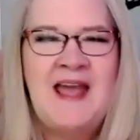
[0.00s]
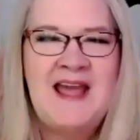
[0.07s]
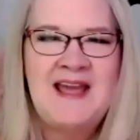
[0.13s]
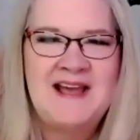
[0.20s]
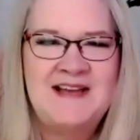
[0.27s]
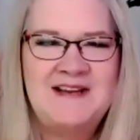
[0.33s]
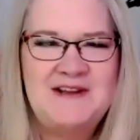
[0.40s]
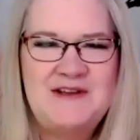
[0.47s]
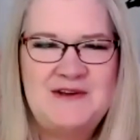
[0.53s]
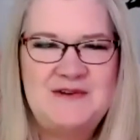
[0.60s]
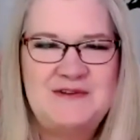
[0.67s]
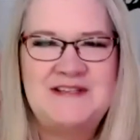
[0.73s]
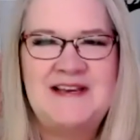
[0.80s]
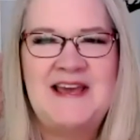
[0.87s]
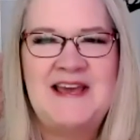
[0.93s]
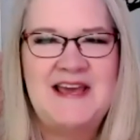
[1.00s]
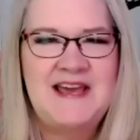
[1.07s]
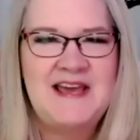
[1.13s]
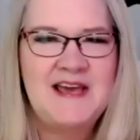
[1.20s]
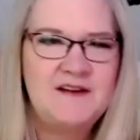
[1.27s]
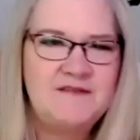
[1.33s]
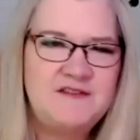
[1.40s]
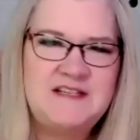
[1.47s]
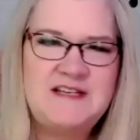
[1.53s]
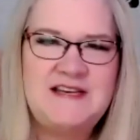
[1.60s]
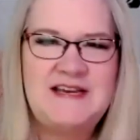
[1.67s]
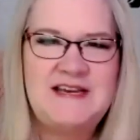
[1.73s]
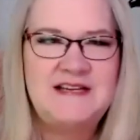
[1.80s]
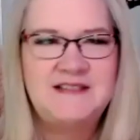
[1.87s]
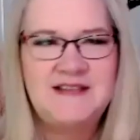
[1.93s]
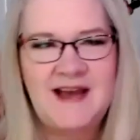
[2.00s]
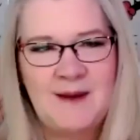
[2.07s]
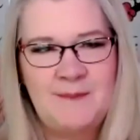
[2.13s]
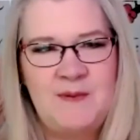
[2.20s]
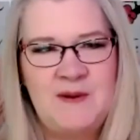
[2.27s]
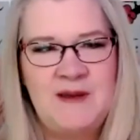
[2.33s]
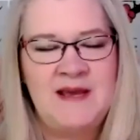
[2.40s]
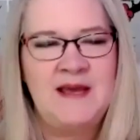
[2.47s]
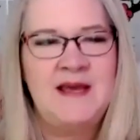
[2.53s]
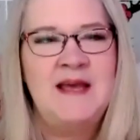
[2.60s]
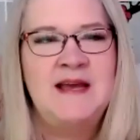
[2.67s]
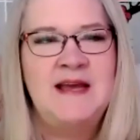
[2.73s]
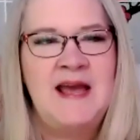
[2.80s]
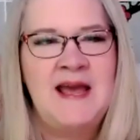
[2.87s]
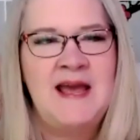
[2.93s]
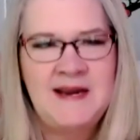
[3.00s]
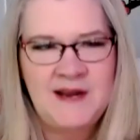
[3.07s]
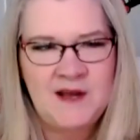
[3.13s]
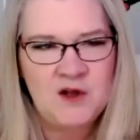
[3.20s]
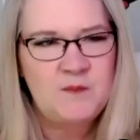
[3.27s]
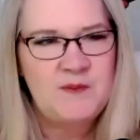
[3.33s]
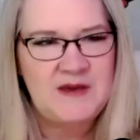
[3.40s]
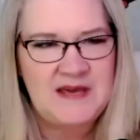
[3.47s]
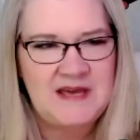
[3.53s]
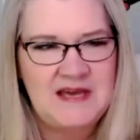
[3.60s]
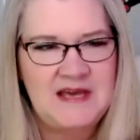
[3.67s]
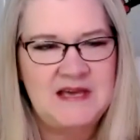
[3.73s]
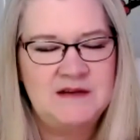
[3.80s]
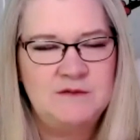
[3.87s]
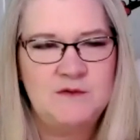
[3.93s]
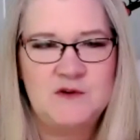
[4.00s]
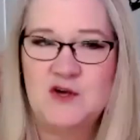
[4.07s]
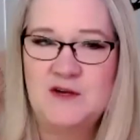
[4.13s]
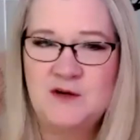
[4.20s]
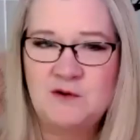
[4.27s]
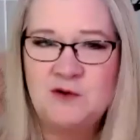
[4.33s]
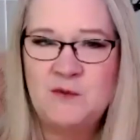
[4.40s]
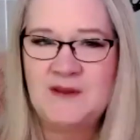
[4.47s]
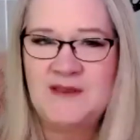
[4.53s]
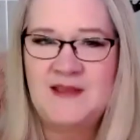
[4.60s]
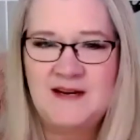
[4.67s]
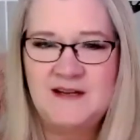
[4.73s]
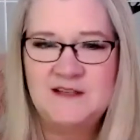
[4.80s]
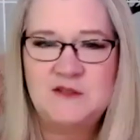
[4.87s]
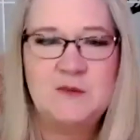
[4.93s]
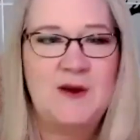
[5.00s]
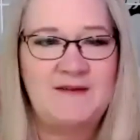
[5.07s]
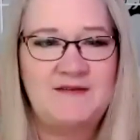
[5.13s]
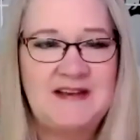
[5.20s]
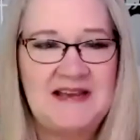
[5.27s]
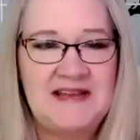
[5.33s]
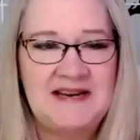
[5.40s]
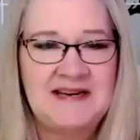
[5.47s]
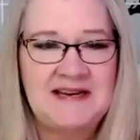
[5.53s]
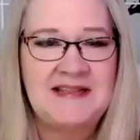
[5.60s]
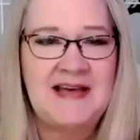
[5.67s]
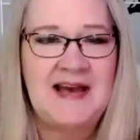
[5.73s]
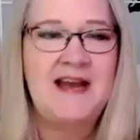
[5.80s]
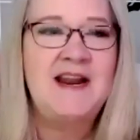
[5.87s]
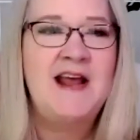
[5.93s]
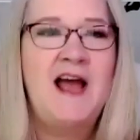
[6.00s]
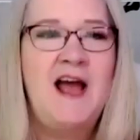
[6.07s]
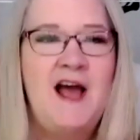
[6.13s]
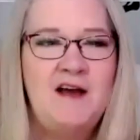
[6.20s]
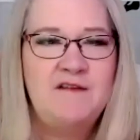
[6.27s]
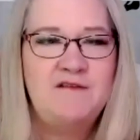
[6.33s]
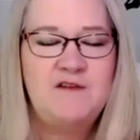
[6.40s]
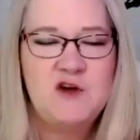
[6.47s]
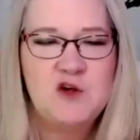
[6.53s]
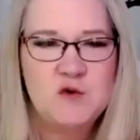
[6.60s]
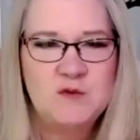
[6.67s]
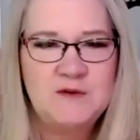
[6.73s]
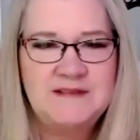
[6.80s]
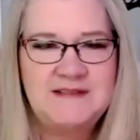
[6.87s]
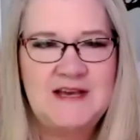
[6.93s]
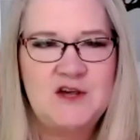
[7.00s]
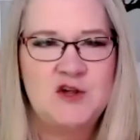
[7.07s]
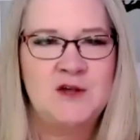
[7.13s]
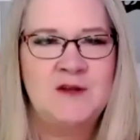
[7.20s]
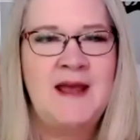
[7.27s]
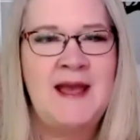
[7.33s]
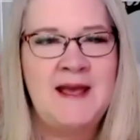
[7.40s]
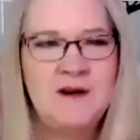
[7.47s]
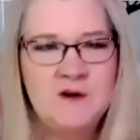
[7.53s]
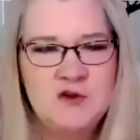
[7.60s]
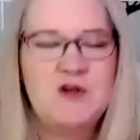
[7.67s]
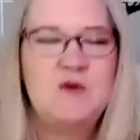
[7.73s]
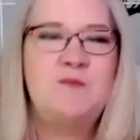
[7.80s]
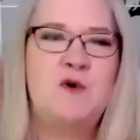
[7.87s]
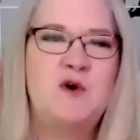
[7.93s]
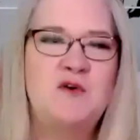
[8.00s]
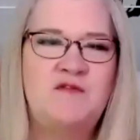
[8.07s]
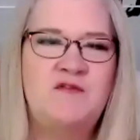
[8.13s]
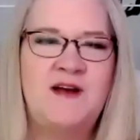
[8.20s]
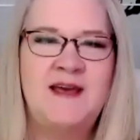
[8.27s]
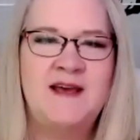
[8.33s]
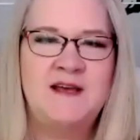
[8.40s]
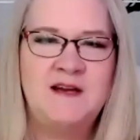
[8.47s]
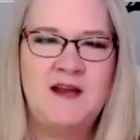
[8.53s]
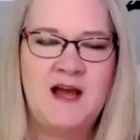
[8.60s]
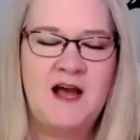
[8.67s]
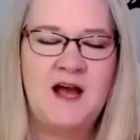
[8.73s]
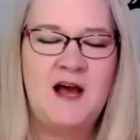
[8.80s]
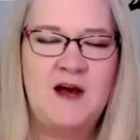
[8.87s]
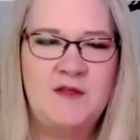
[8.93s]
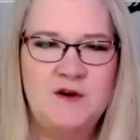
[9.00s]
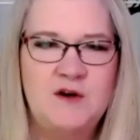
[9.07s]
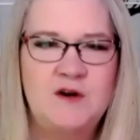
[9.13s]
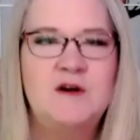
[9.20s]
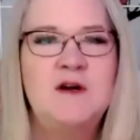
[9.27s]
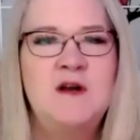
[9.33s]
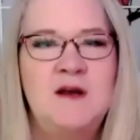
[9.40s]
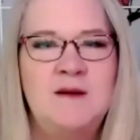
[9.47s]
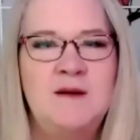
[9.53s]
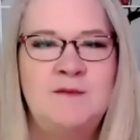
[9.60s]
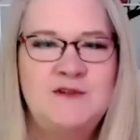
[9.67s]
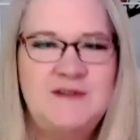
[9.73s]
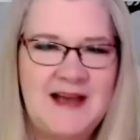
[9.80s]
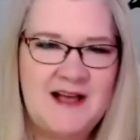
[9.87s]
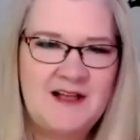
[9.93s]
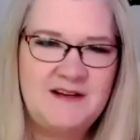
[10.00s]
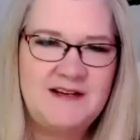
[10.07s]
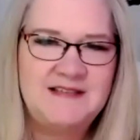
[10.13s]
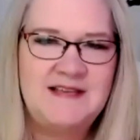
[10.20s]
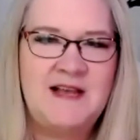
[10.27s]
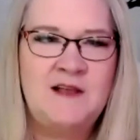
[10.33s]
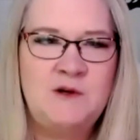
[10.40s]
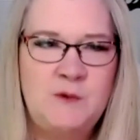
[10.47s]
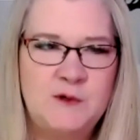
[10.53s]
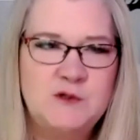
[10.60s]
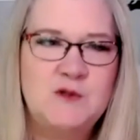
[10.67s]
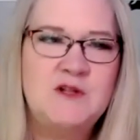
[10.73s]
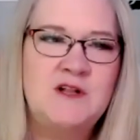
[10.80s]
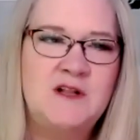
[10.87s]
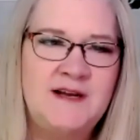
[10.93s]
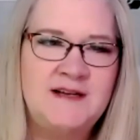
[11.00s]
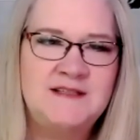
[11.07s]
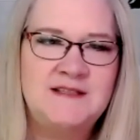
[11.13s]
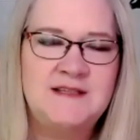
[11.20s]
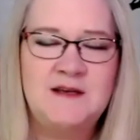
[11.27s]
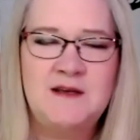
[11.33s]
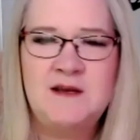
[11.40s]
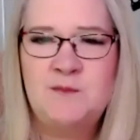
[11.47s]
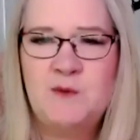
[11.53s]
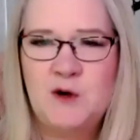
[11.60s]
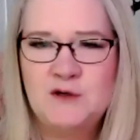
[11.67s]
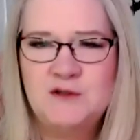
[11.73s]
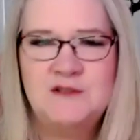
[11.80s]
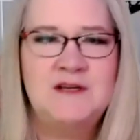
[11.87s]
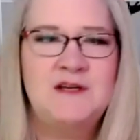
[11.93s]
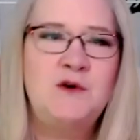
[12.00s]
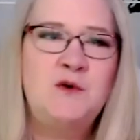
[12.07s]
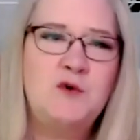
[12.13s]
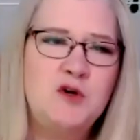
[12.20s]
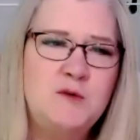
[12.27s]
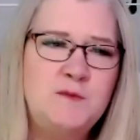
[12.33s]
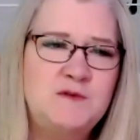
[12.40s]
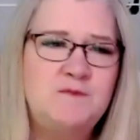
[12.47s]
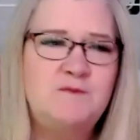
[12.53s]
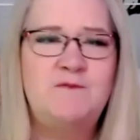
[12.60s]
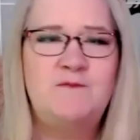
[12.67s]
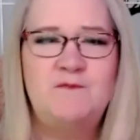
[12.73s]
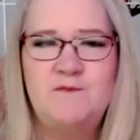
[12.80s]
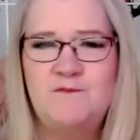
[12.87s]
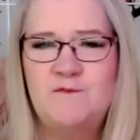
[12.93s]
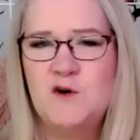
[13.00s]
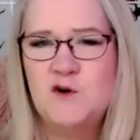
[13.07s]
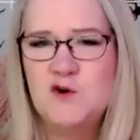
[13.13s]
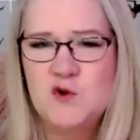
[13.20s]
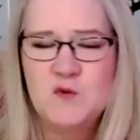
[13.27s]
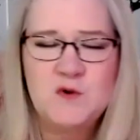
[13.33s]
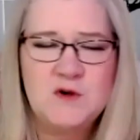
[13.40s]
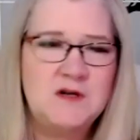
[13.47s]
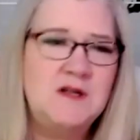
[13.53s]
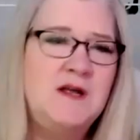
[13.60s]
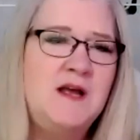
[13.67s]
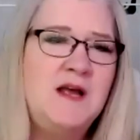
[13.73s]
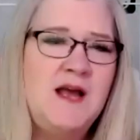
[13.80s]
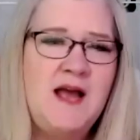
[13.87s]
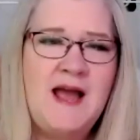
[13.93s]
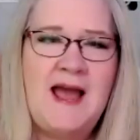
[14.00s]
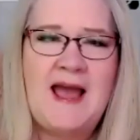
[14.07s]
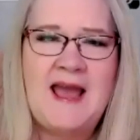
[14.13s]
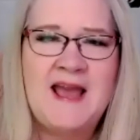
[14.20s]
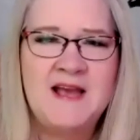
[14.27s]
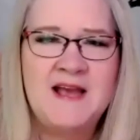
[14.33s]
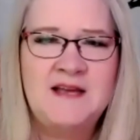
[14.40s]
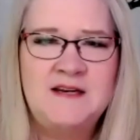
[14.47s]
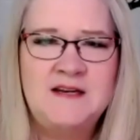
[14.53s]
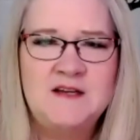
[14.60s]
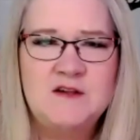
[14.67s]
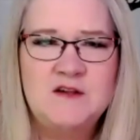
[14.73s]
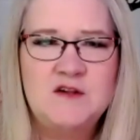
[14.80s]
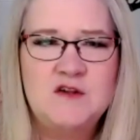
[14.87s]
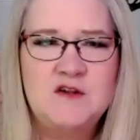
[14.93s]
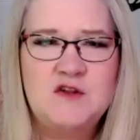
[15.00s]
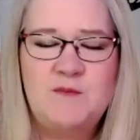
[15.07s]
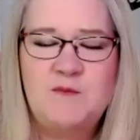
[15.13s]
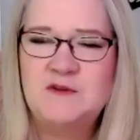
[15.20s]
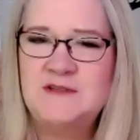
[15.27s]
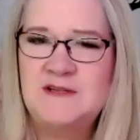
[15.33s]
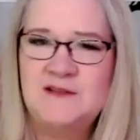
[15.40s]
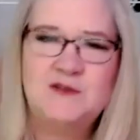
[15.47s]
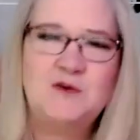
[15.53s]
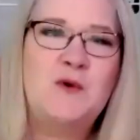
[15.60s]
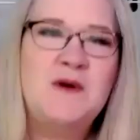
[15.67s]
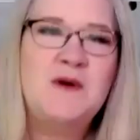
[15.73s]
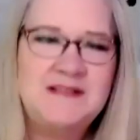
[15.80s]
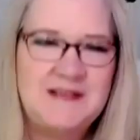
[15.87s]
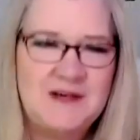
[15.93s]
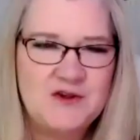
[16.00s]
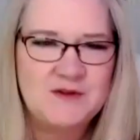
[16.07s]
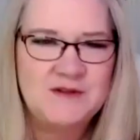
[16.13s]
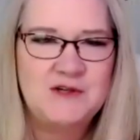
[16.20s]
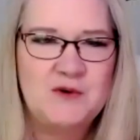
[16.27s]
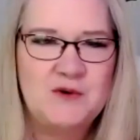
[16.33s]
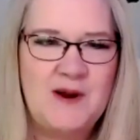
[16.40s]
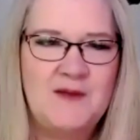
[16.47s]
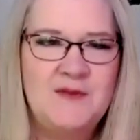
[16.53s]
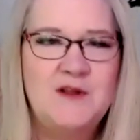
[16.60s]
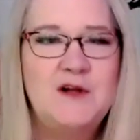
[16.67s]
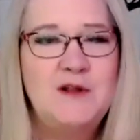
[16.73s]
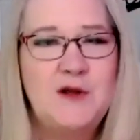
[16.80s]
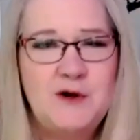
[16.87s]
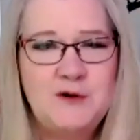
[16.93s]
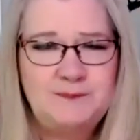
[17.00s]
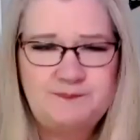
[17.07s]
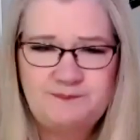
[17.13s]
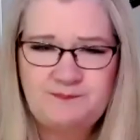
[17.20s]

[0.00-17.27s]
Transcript: And using EFT, tapping, NLP, which I don't know what that is. We'll have to get into that. Visualization, energy profiling, and other modalities. Helen works with clients in person, groups, virtual, and she presents to organizations around the globe.